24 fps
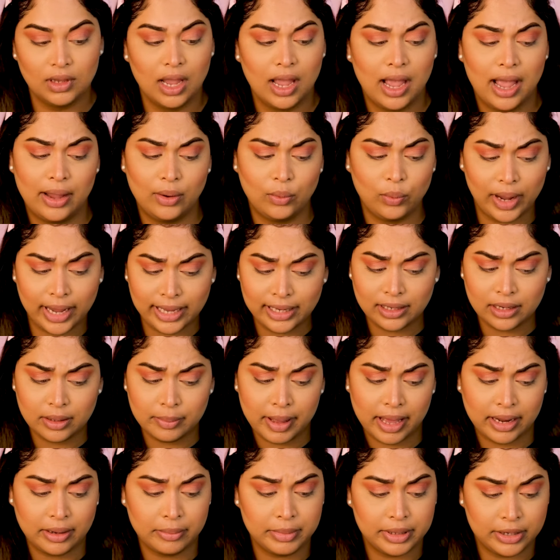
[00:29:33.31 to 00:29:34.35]
I waited
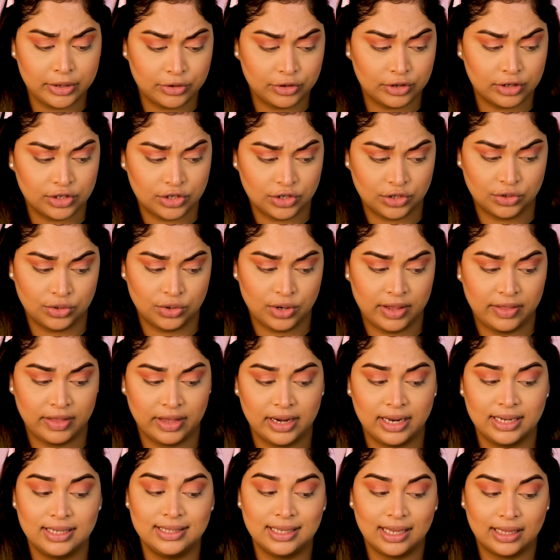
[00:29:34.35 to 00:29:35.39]
about a minute or two, and then
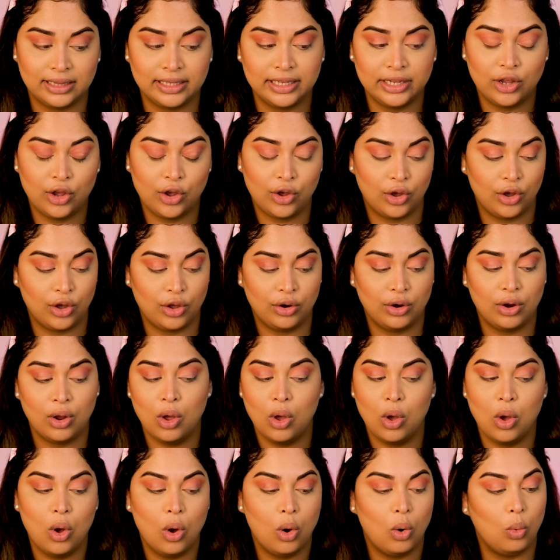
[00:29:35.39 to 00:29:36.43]
I suddenly heard
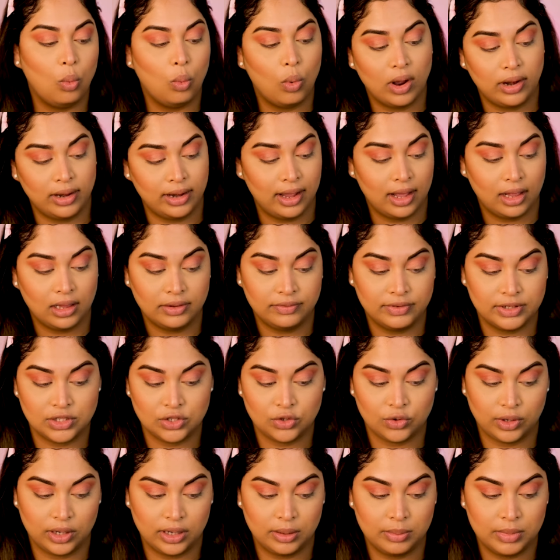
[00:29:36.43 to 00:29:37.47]
one hell of a
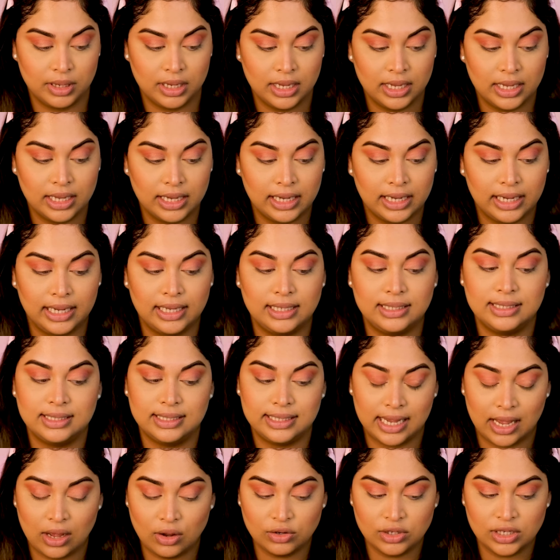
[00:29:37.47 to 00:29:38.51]
scream. It
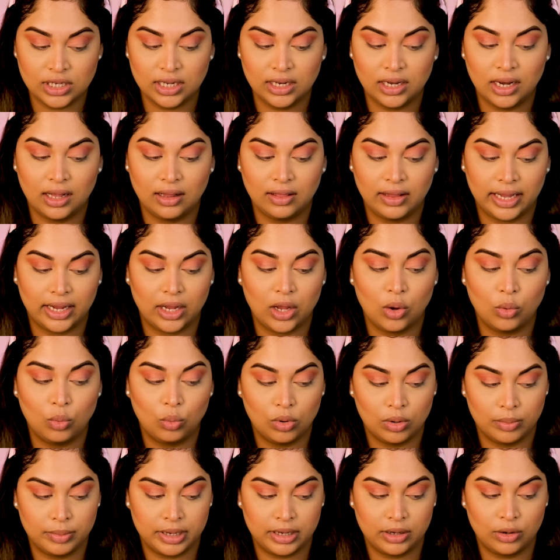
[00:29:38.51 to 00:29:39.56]
sounded like a
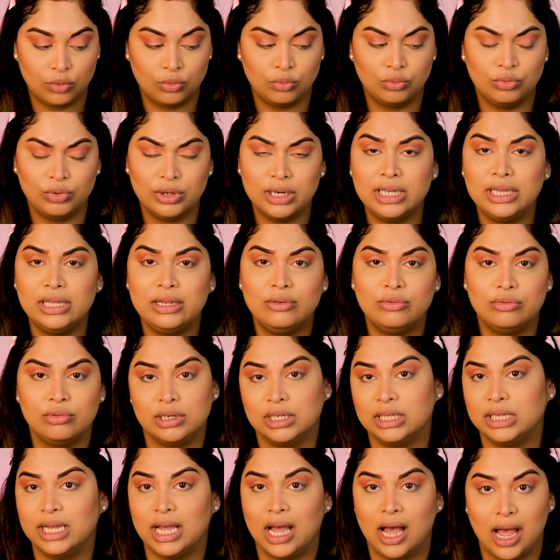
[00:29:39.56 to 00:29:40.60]
woman, really,
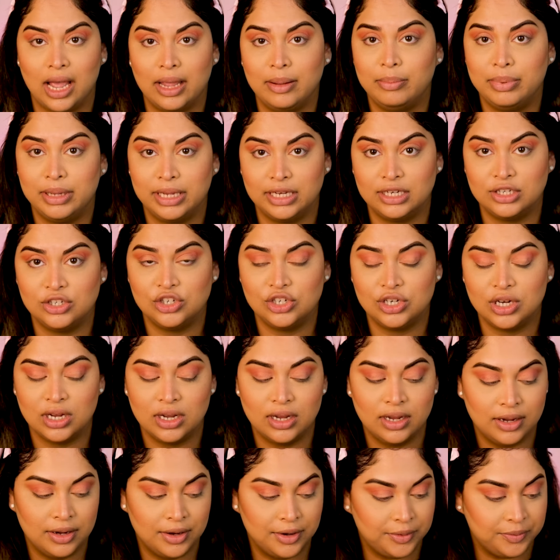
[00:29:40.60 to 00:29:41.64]
really high pitched.
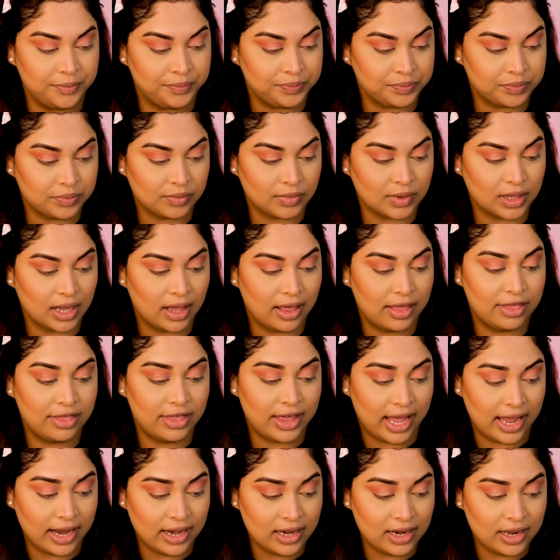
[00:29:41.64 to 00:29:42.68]

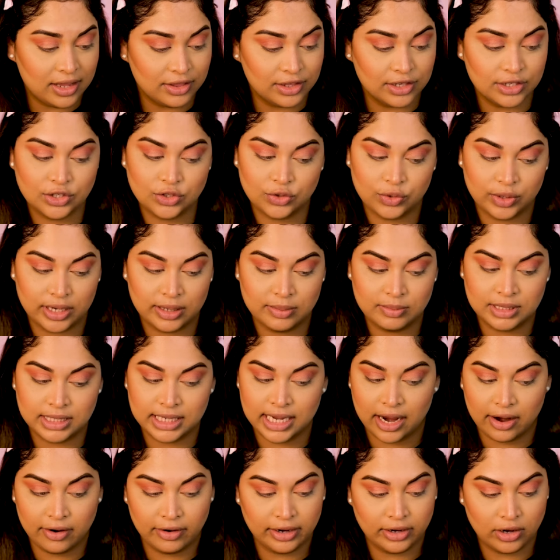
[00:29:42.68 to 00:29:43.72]
Then the screams
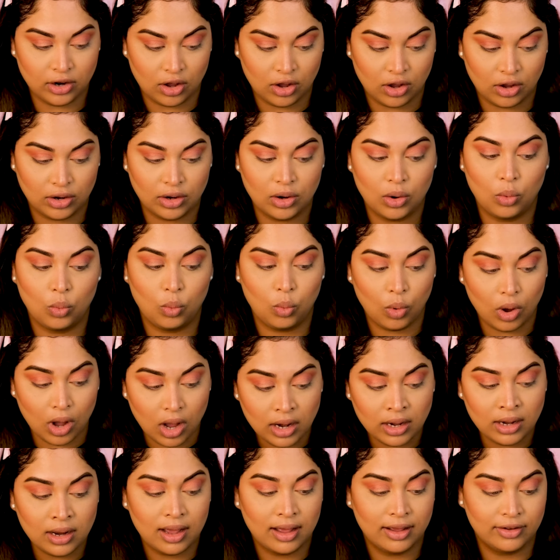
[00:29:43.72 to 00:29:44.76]
carried on
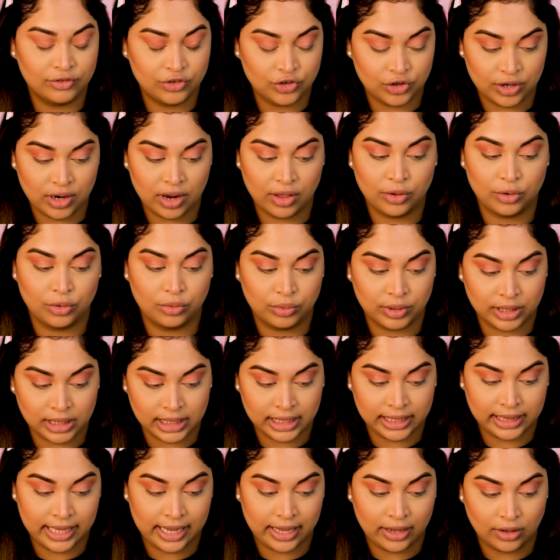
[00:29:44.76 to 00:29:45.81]
one after another, really
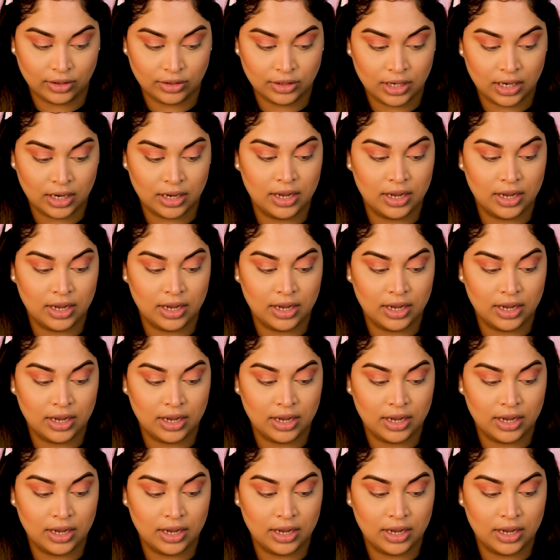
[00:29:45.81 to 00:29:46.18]
loud.